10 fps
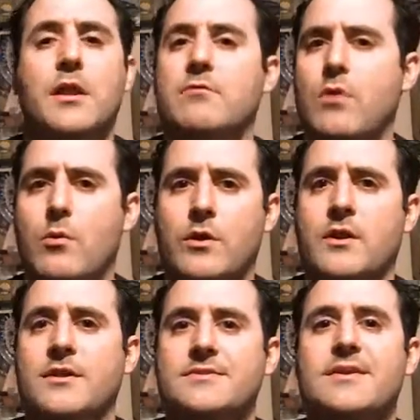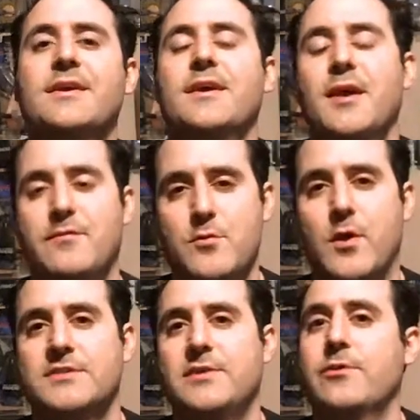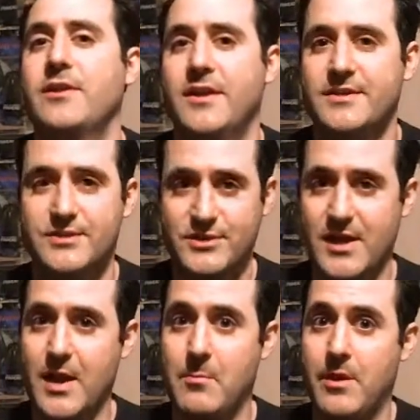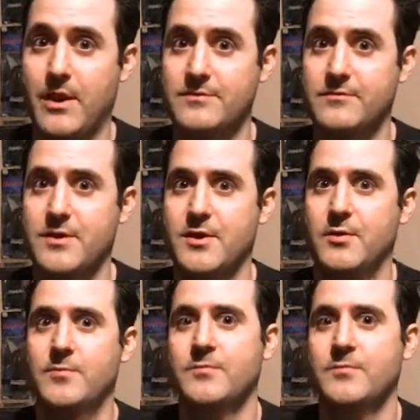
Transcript: to give away what it is. If you want to see what it is, check out my next video.